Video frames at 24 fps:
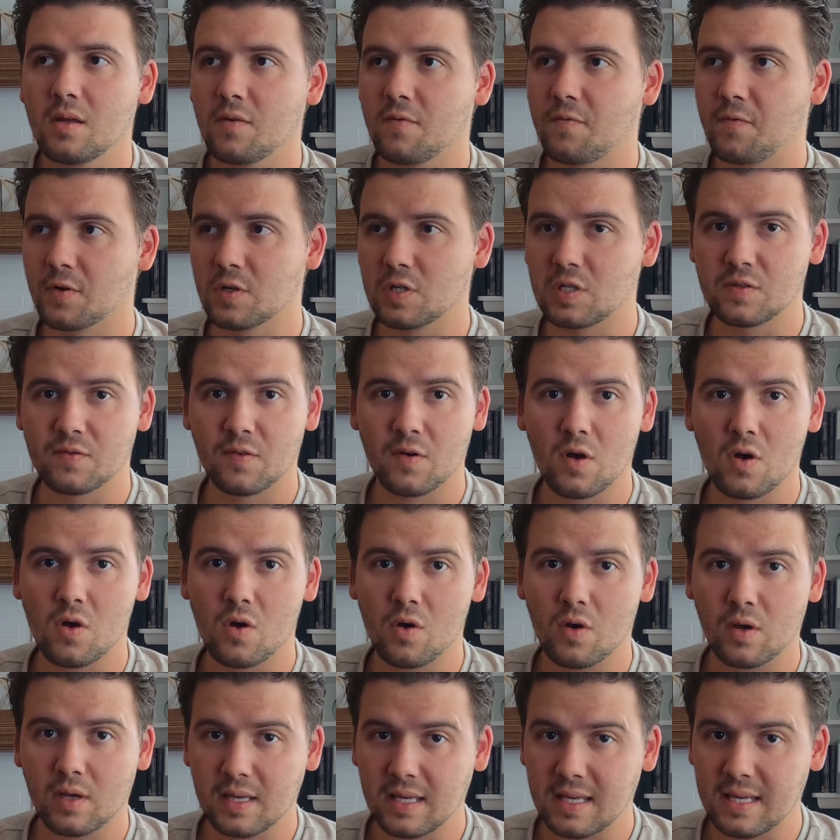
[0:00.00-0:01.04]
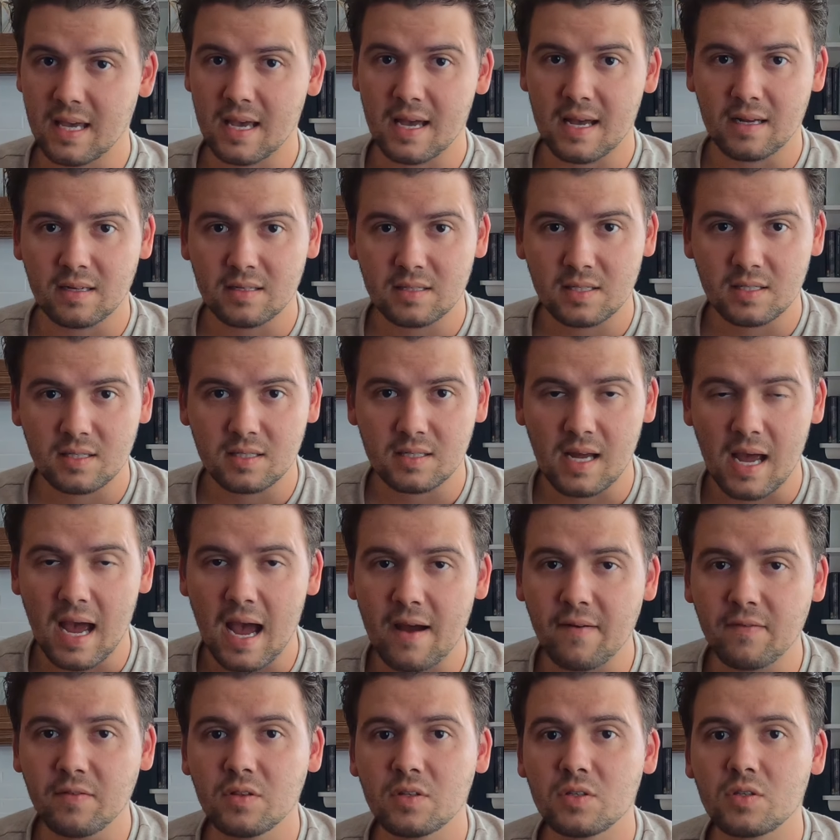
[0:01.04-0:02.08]
First of all, yes,
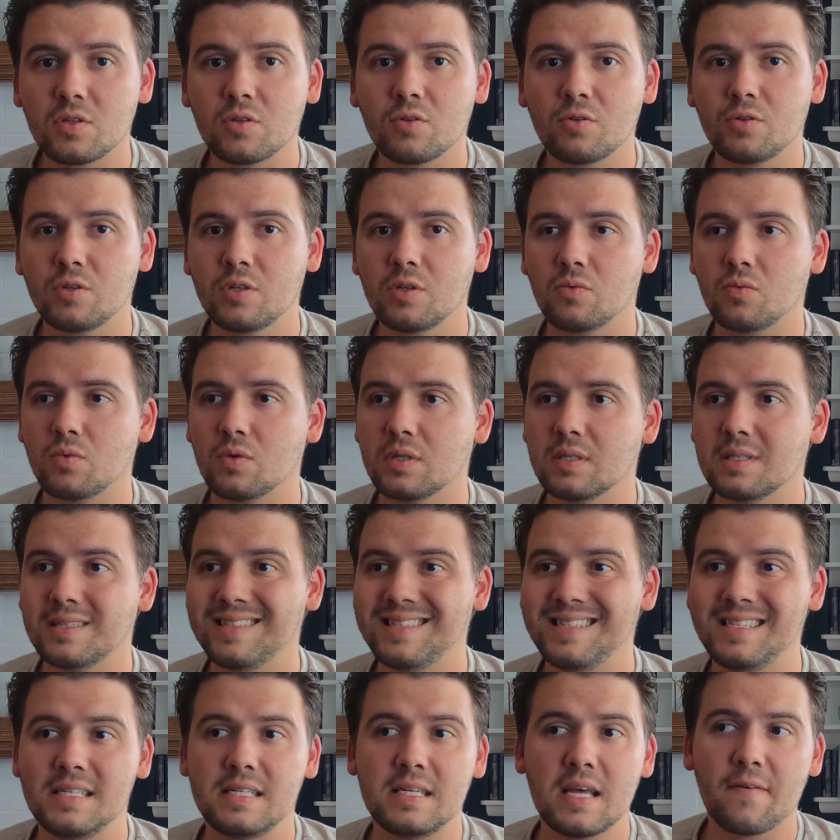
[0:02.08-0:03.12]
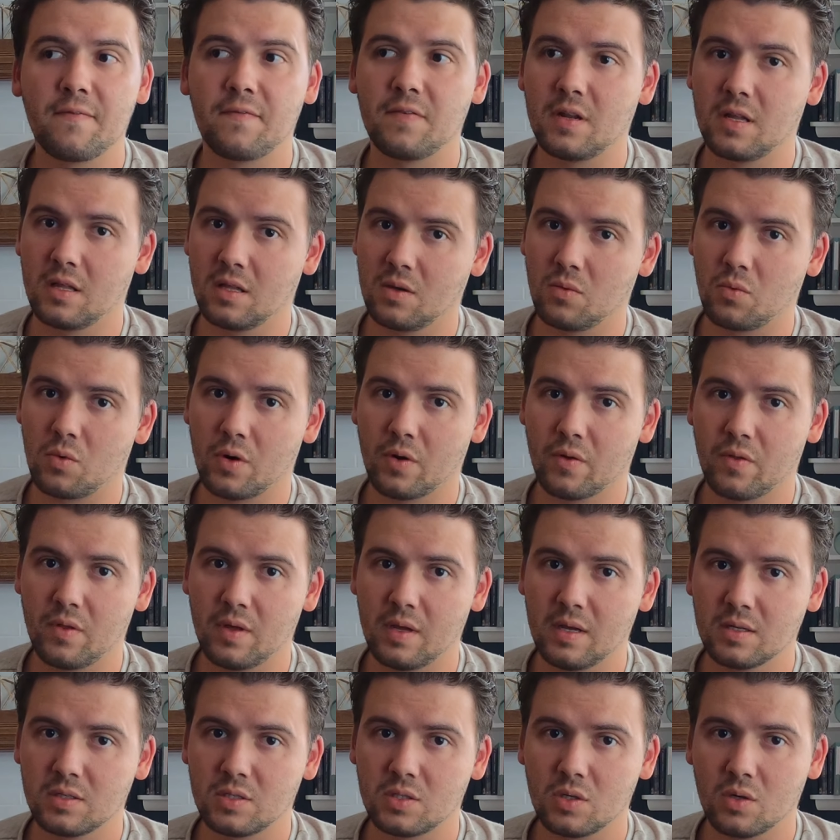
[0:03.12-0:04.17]
having the surgery was definitely worth
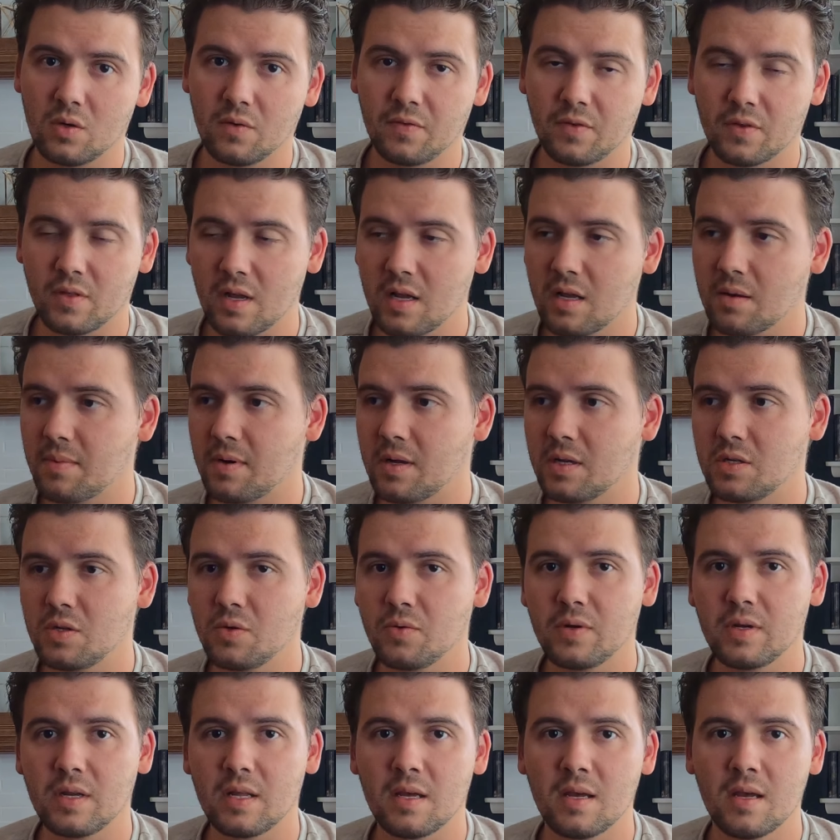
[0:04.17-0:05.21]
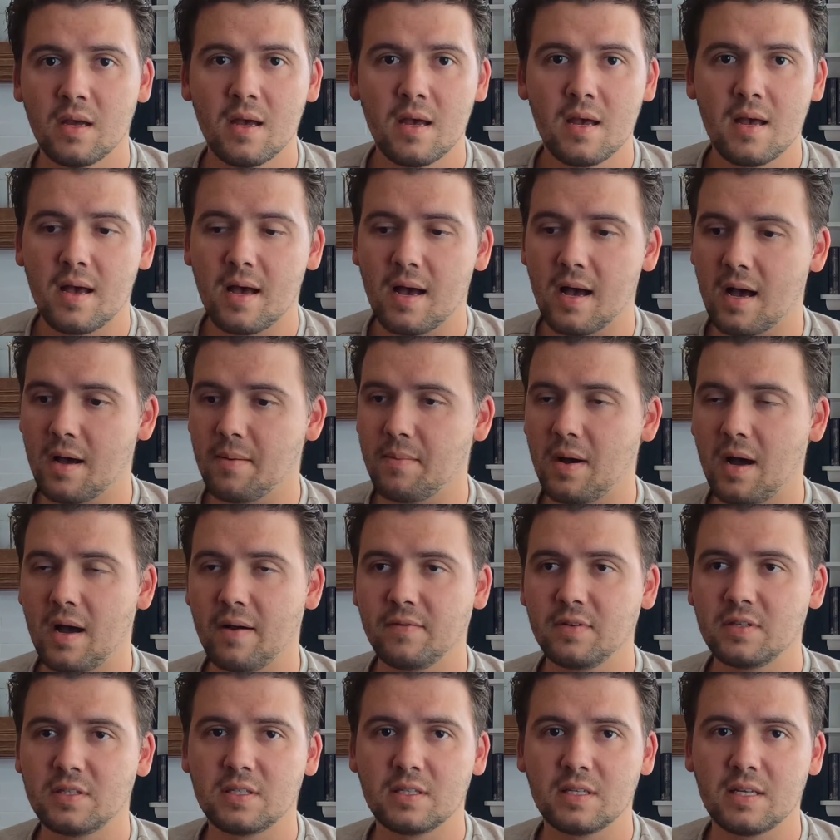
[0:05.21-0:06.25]
it. So if you're thinking about doing it,
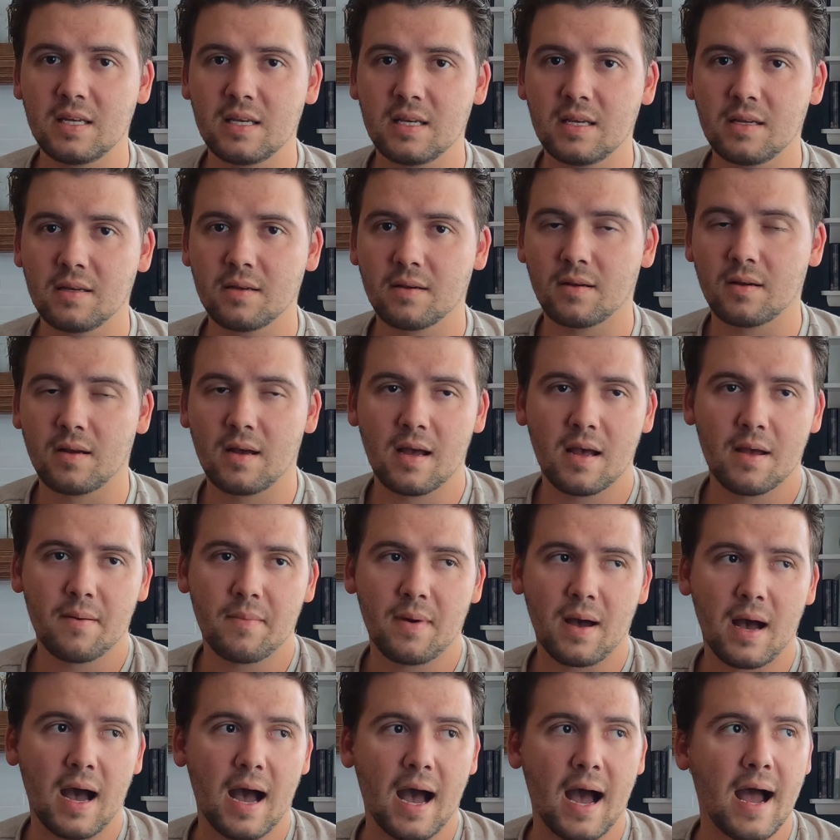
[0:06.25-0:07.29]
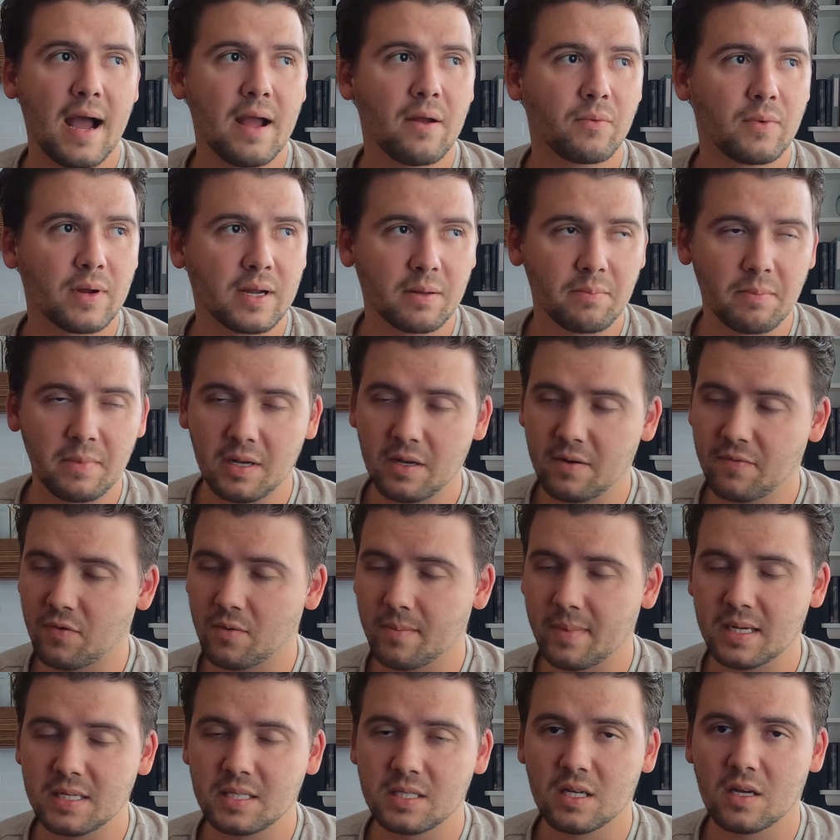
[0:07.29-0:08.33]
obviously, I recommend it
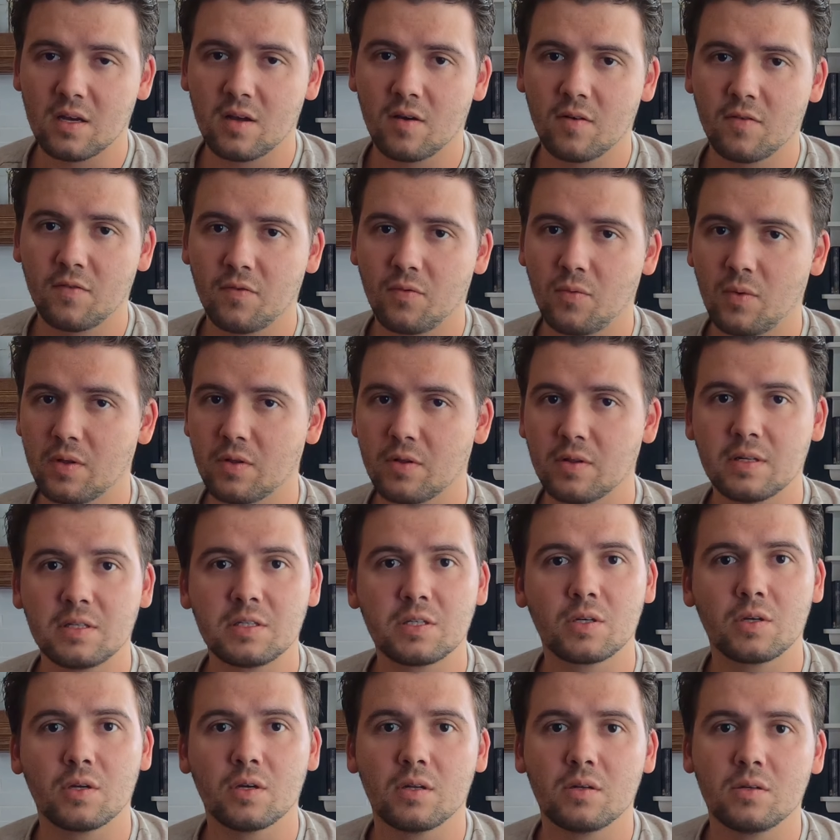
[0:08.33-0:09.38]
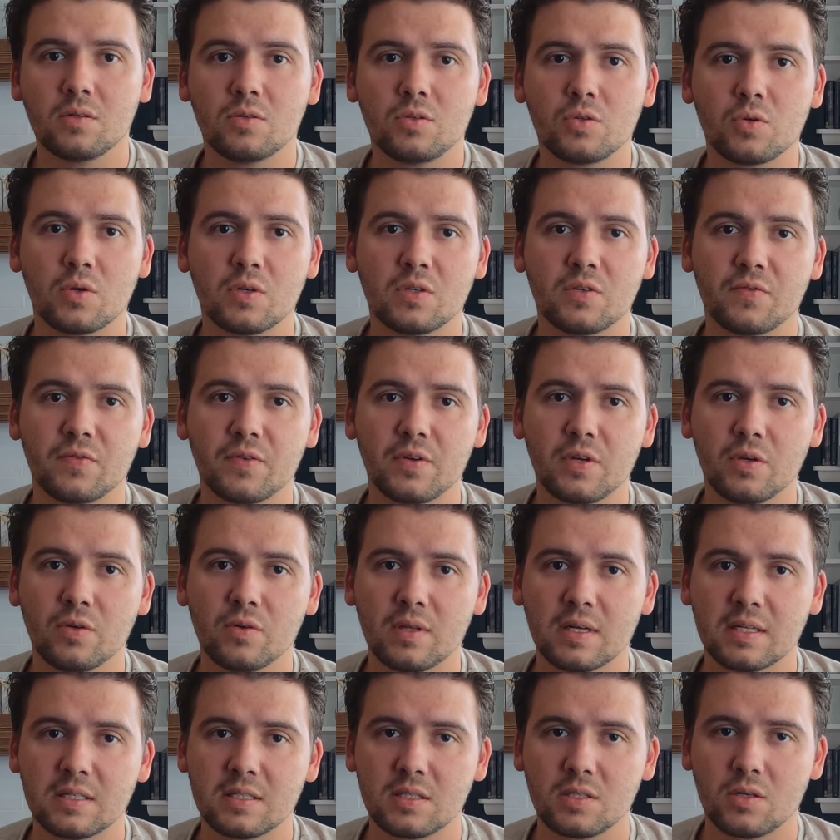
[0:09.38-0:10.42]
for myself. Whether it's a good choice for
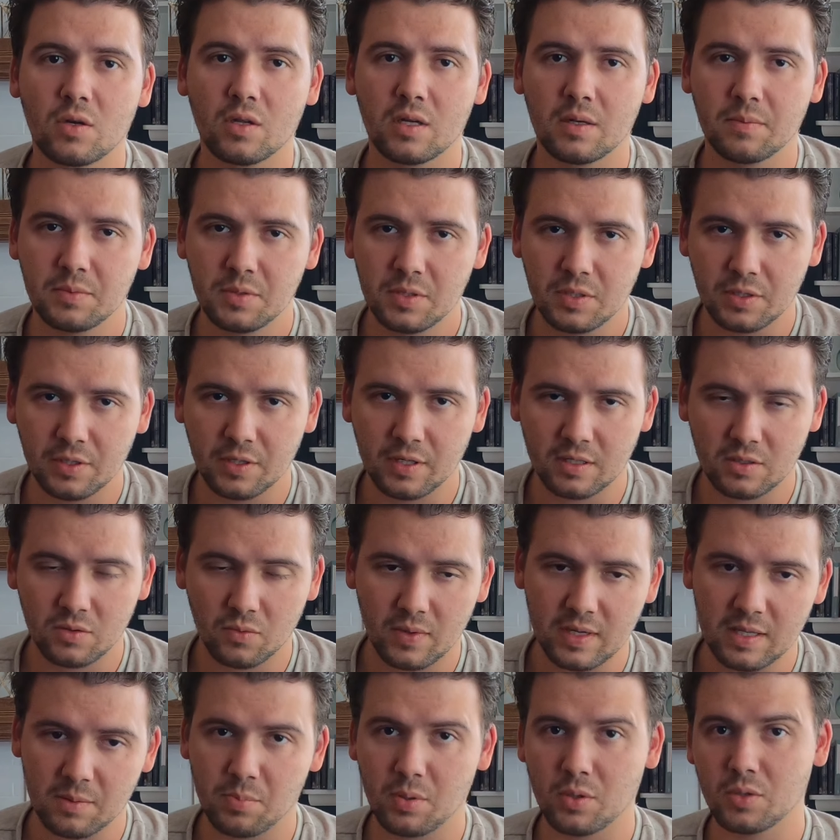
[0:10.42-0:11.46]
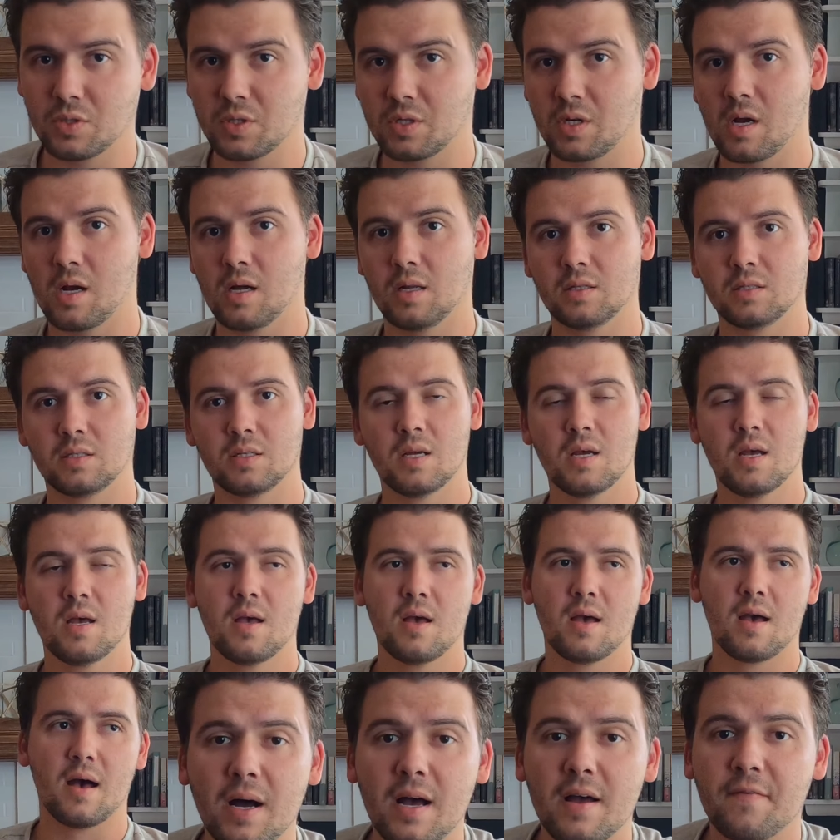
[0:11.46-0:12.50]
you, that's totally up to you. You're going to have to weigh the pros and cons.
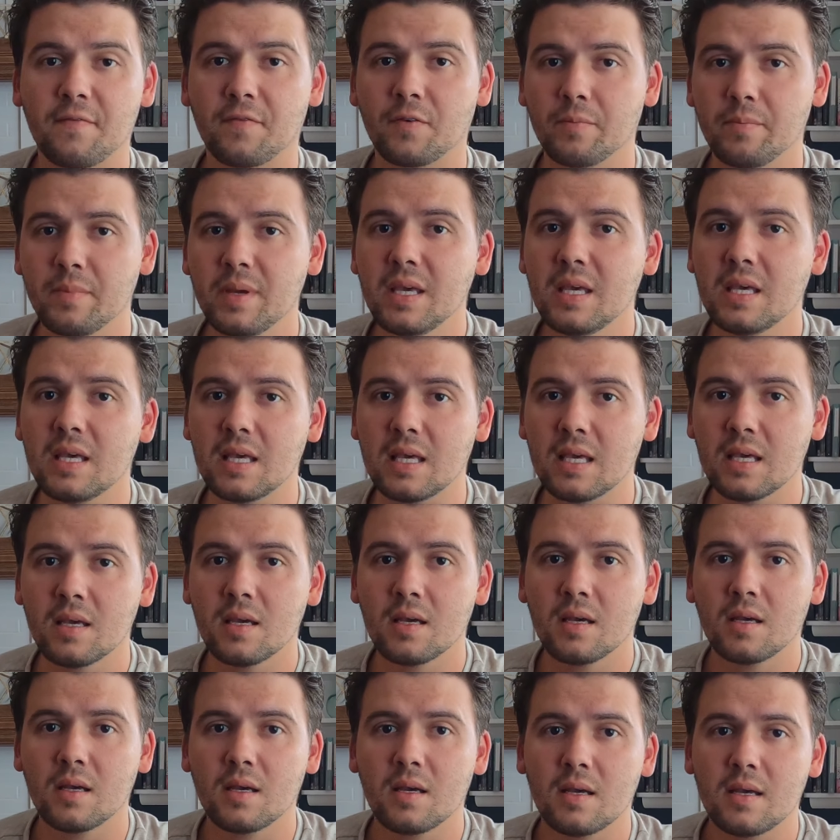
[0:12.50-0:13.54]
But for me,